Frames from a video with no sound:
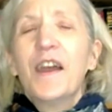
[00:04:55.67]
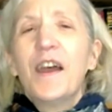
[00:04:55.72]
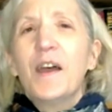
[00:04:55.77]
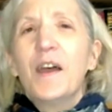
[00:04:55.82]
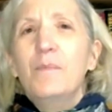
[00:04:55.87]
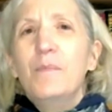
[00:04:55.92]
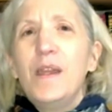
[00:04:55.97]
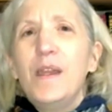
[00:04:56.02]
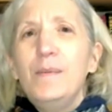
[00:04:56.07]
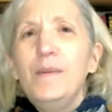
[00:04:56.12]

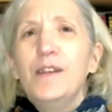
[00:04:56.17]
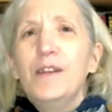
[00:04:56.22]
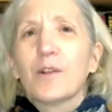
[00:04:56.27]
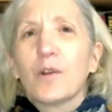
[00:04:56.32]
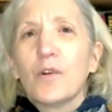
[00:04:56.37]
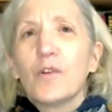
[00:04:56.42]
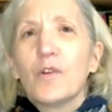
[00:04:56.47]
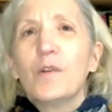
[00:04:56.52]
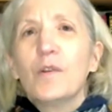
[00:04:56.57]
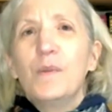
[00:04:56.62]
and maybe
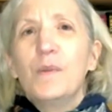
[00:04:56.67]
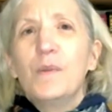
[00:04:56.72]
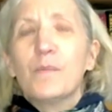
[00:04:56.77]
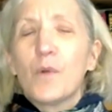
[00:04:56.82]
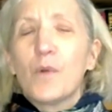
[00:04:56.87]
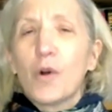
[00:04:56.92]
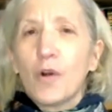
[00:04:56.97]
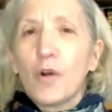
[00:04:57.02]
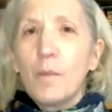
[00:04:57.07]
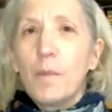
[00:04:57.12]
learn a bit
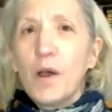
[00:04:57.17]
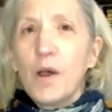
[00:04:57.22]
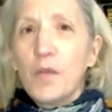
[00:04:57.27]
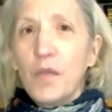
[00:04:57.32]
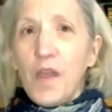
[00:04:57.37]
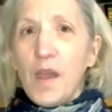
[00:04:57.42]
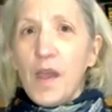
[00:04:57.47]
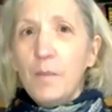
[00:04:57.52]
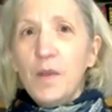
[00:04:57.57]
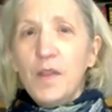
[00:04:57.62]
more
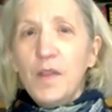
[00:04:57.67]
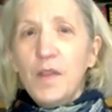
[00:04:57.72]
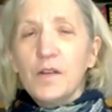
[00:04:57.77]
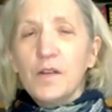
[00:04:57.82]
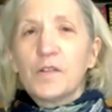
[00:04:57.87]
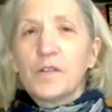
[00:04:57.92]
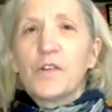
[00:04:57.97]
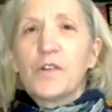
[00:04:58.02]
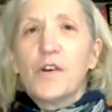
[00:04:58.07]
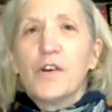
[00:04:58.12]
about them and
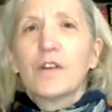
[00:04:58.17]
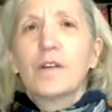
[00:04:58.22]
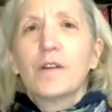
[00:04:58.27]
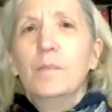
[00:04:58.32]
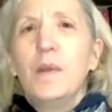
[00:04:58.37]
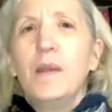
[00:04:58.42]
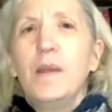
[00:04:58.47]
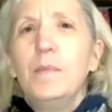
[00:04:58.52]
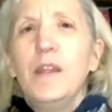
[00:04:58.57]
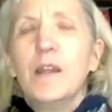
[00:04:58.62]
their song
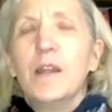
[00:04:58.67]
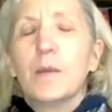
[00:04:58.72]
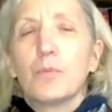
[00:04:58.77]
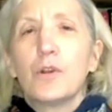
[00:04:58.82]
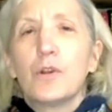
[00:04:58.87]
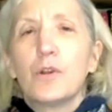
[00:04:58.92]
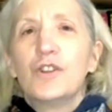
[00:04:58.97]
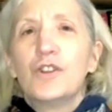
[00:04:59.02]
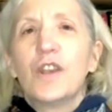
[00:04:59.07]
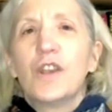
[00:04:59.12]
and maybe
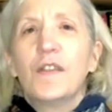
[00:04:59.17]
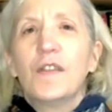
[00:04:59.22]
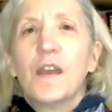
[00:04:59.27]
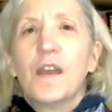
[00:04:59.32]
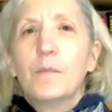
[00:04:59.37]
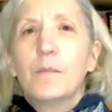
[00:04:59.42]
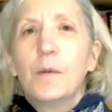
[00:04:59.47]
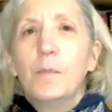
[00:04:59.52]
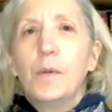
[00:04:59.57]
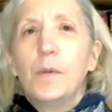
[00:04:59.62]
appreciate
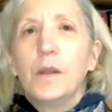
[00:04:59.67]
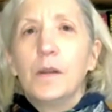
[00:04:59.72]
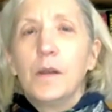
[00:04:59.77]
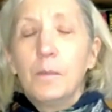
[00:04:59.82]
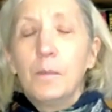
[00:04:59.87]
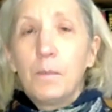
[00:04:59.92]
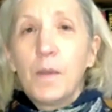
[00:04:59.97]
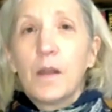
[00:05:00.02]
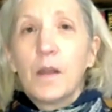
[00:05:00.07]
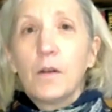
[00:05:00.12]
them a bit
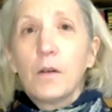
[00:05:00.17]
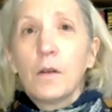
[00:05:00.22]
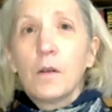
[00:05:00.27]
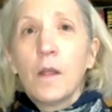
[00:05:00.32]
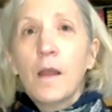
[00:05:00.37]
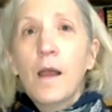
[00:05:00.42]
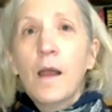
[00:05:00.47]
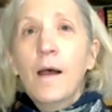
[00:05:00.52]
better.